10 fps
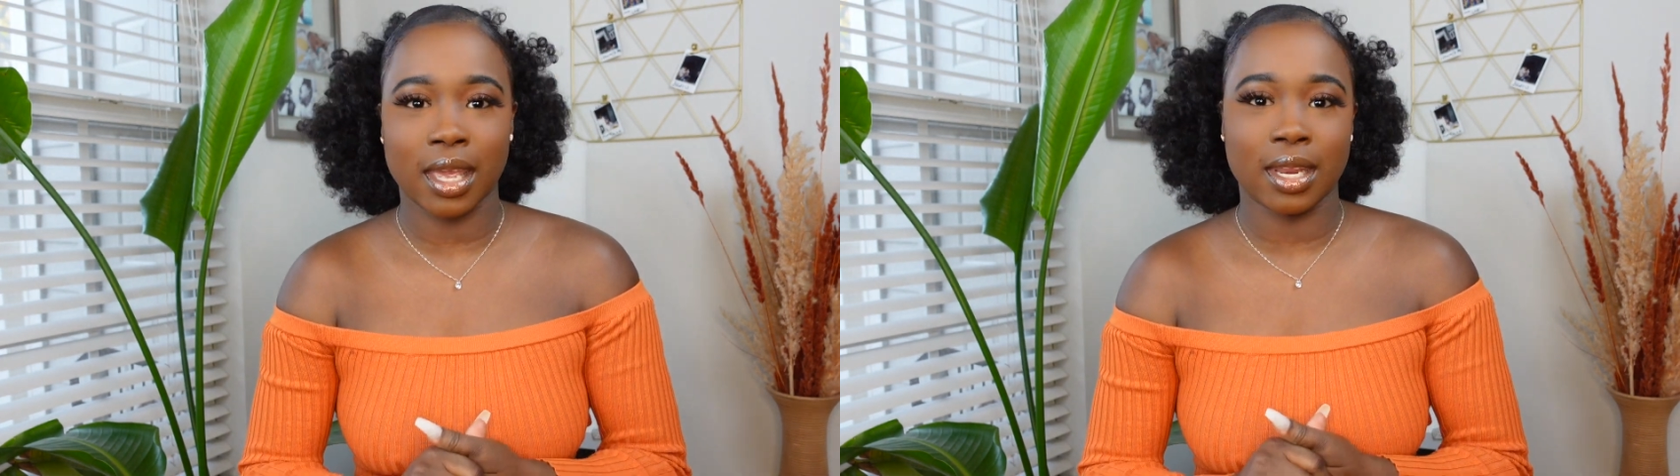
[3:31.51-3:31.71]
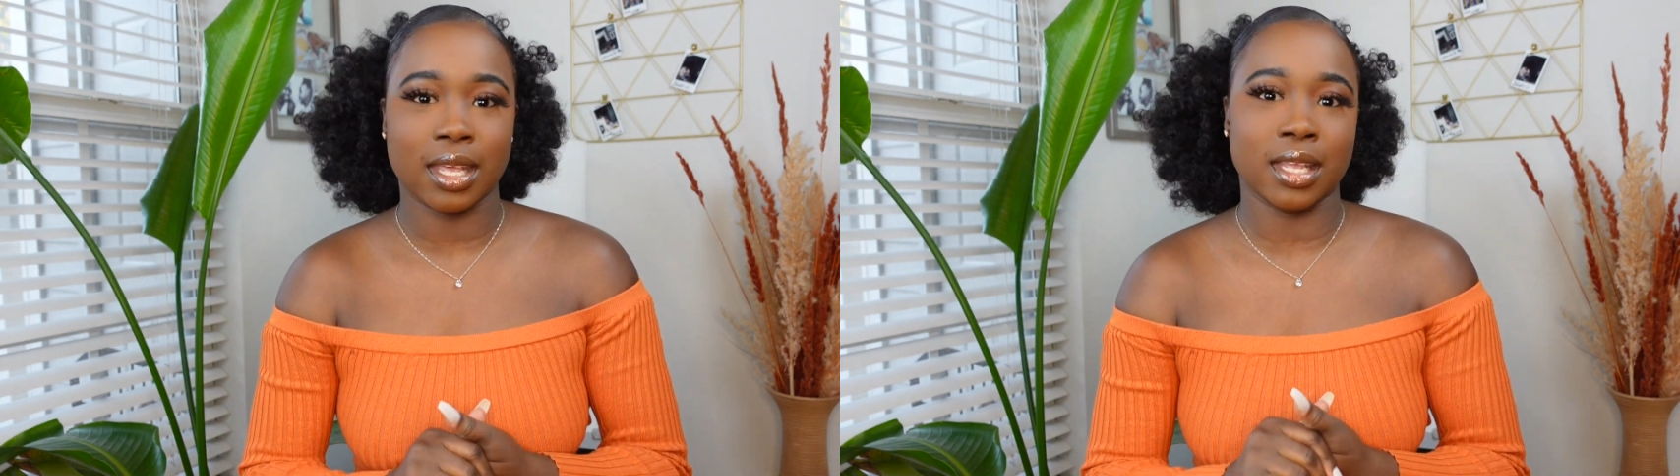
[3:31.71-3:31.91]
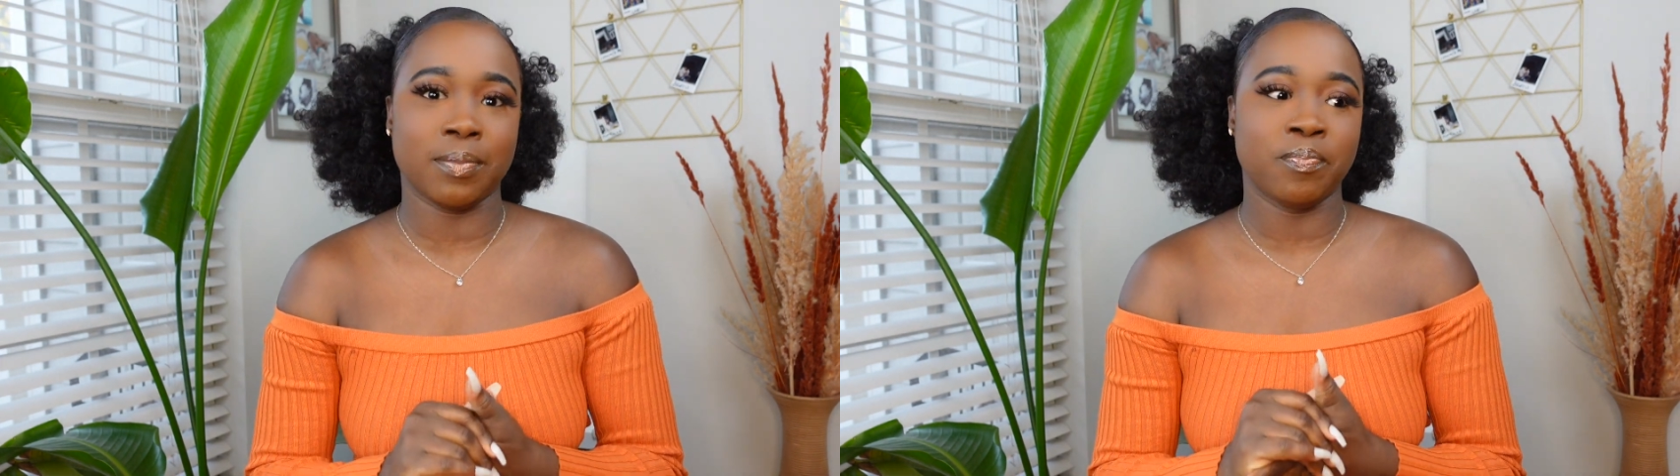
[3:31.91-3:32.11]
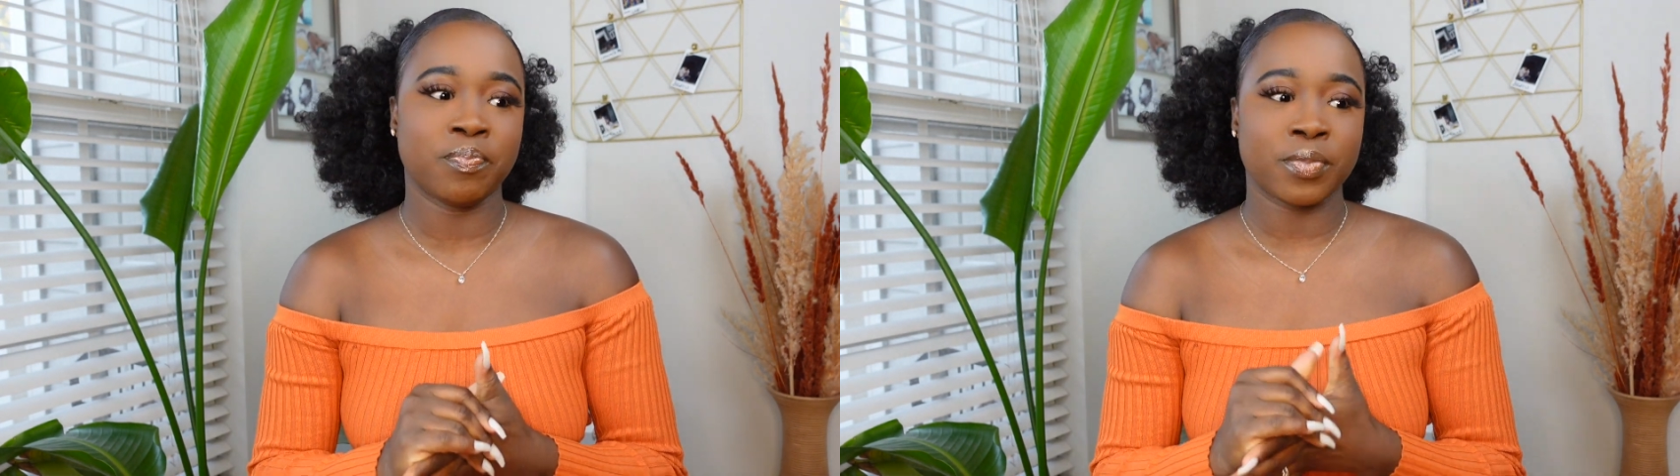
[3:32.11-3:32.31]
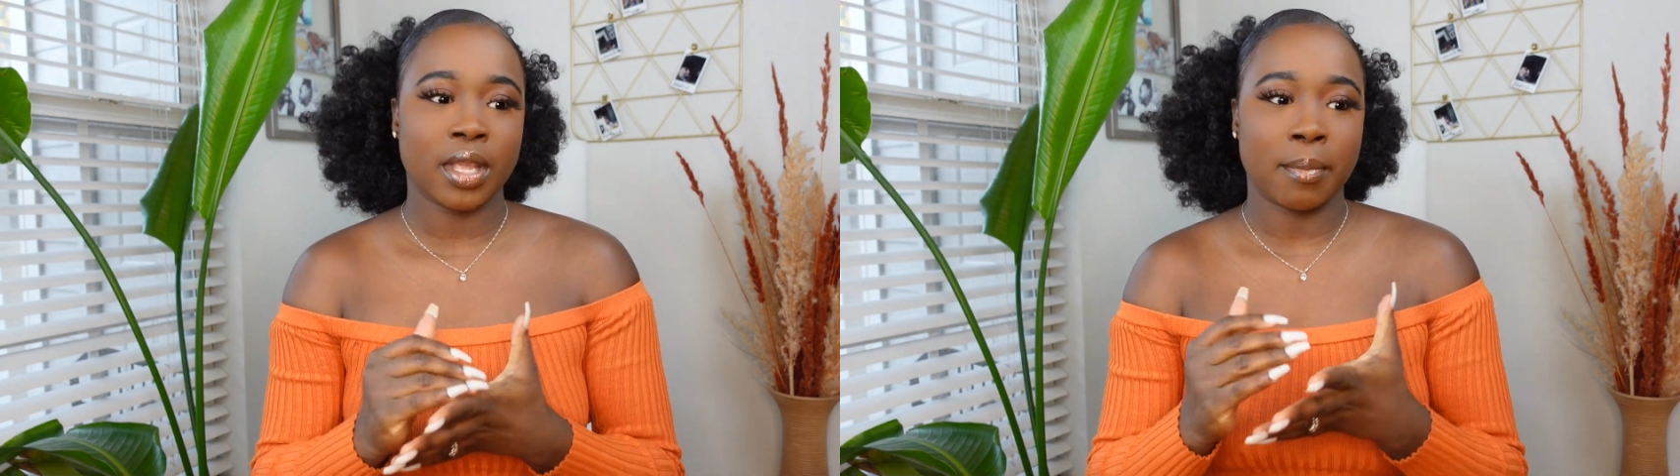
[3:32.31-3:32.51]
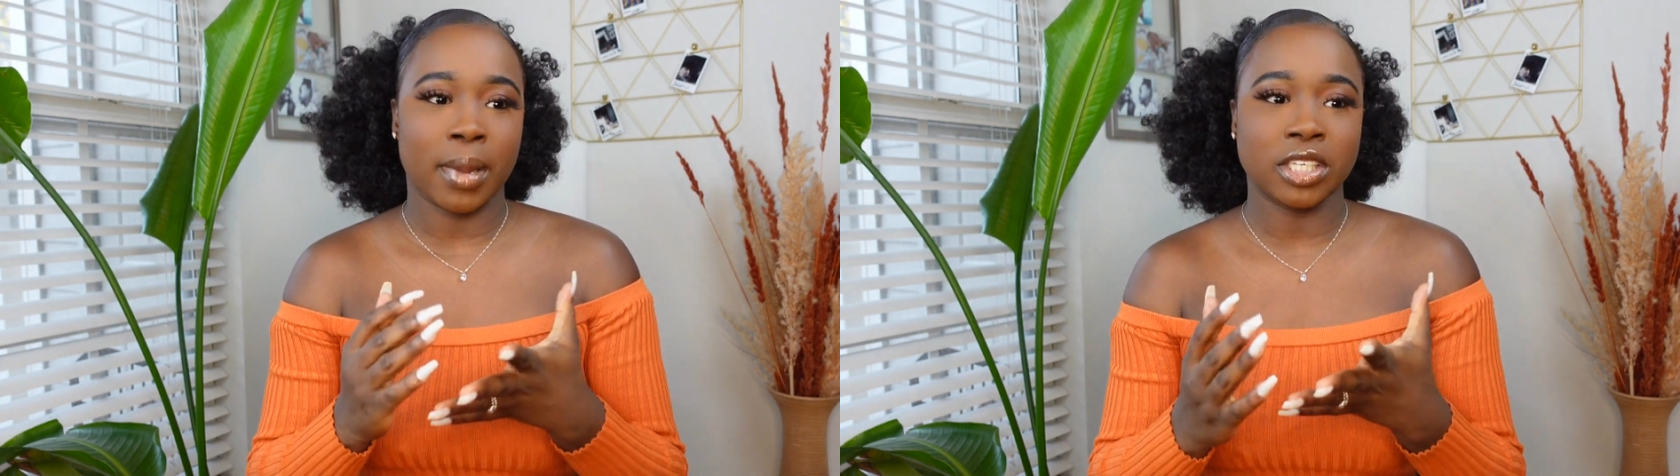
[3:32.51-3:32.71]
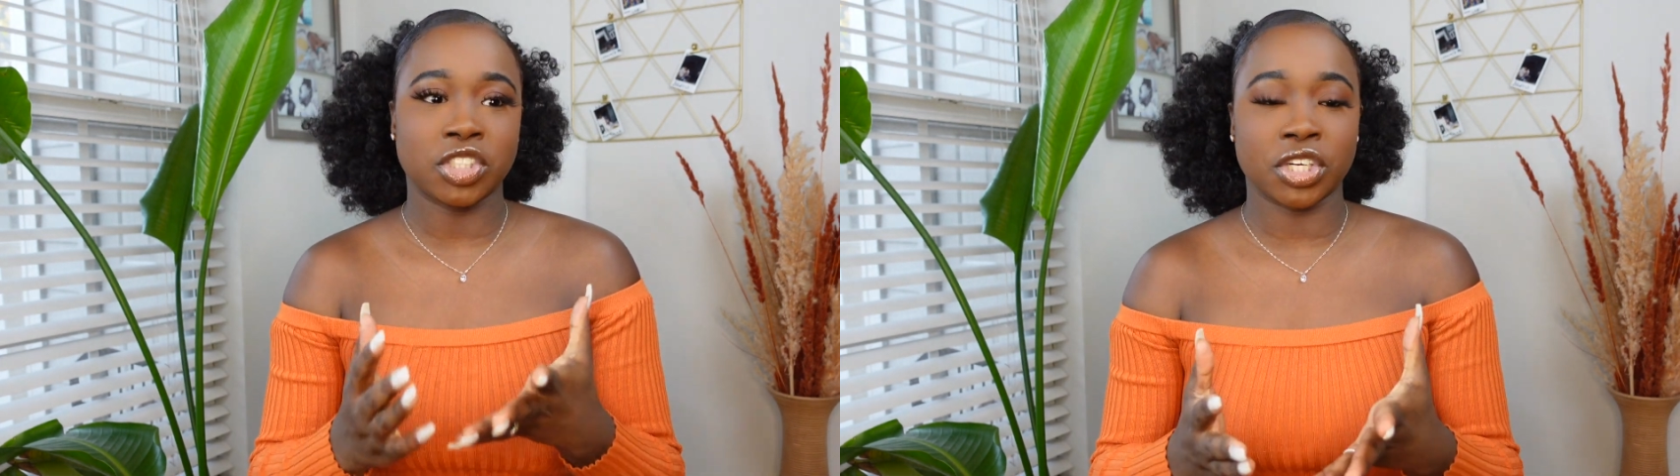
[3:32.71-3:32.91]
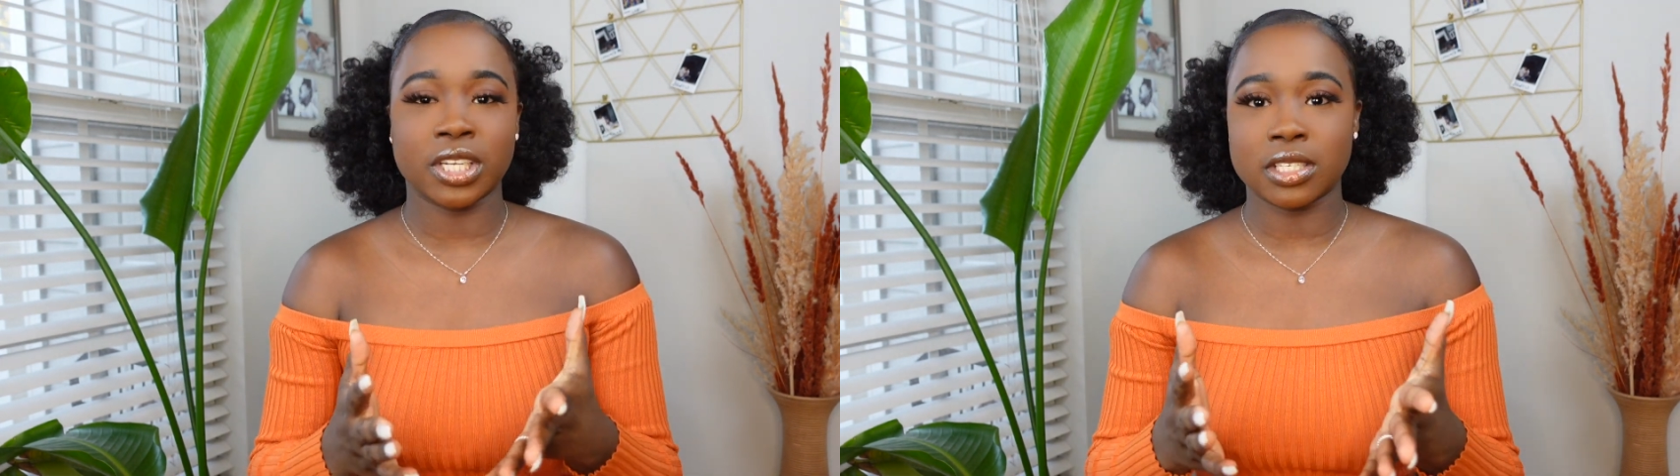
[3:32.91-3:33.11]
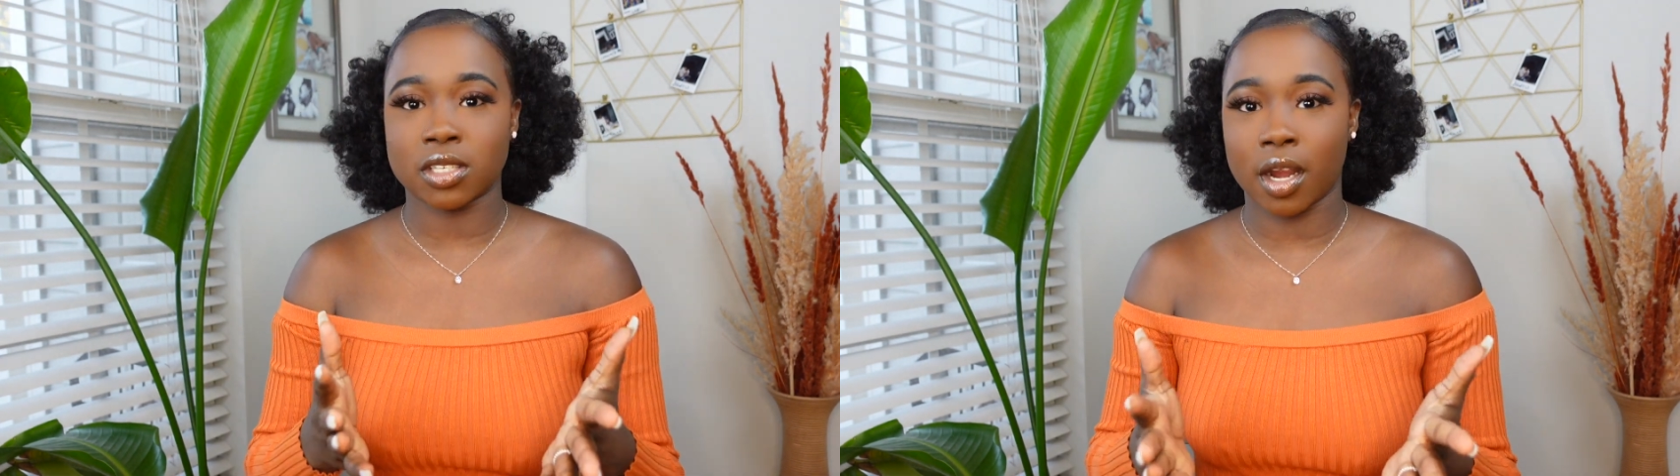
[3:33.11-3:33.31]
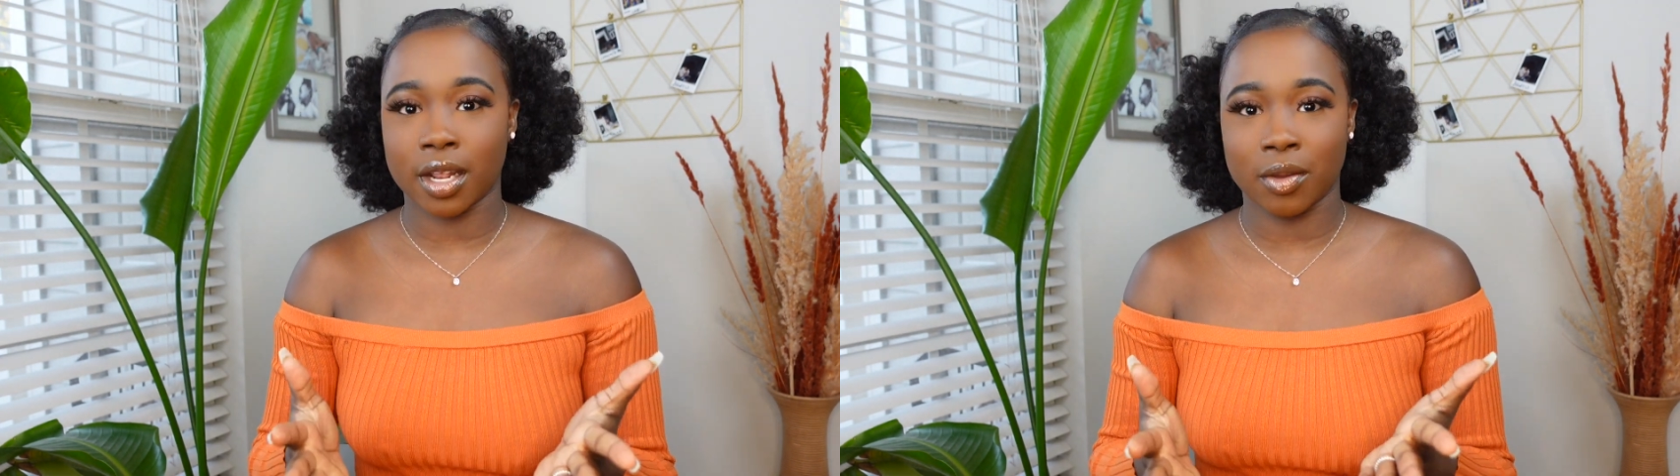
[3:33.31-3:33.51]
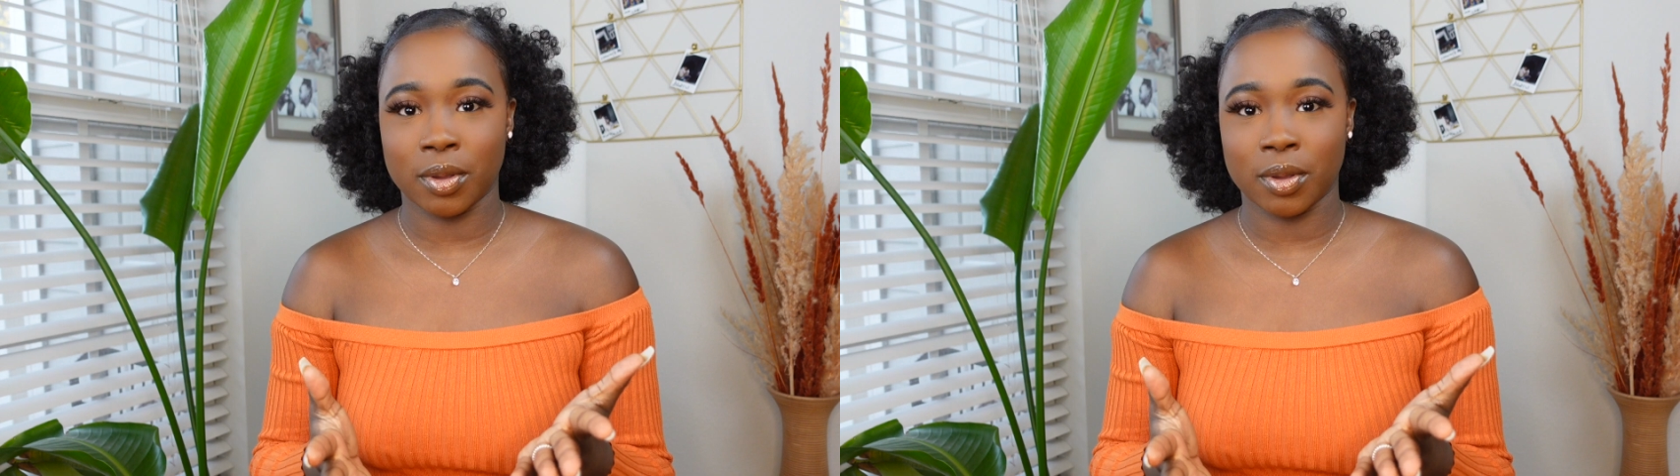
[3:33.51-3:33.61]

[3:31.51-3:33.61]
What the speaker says: And then my journey started